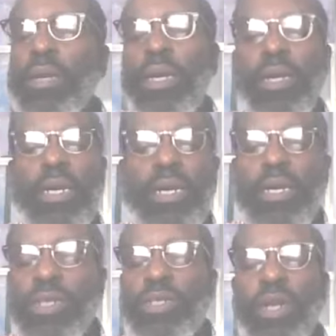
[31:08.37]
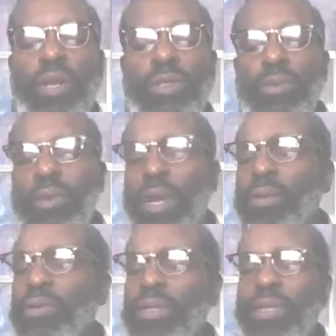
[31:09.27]
uh, in this church when I
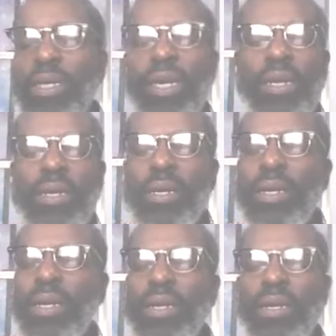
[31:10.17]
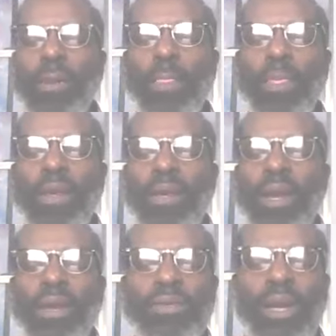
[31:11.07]
was a kid, and uh,
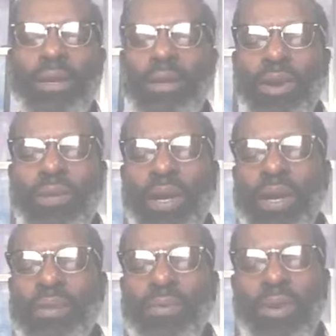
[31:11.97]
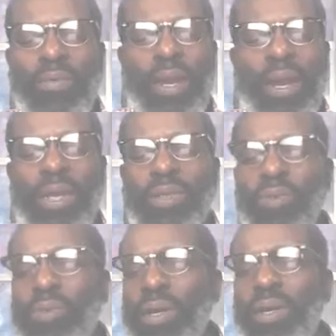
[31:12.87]
I was like, you know what? Oh my gosh,
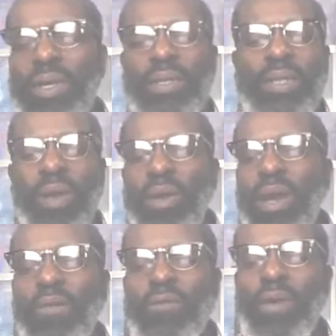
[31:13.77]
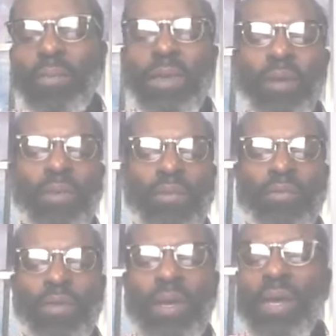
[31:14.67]
where did that song come from? And what?
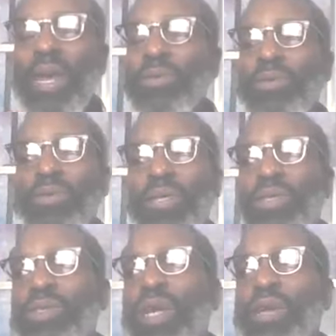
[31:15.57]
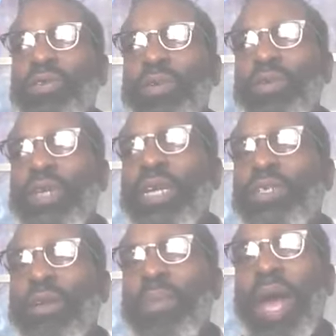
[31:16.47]
And it was one of those songs that was
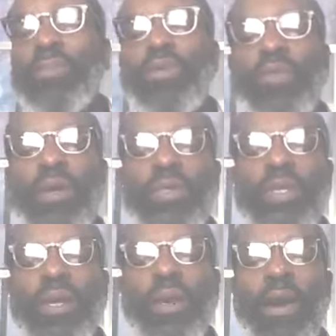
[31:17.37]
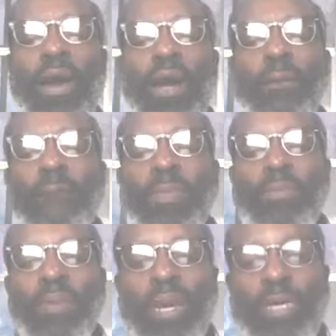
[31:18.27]
actually a Bible verse. Uh,
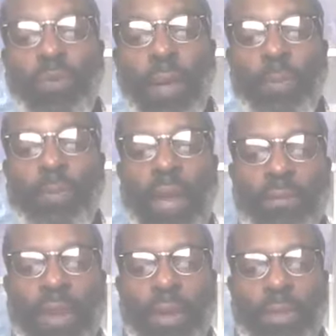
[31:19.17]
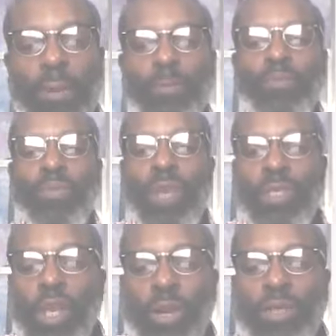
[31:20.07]
but guess what? I found it.
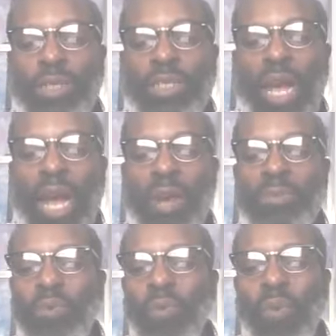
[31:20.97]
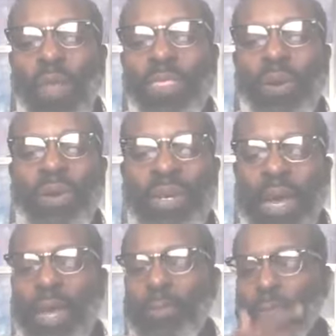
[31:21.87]
Turn to Psalms 139.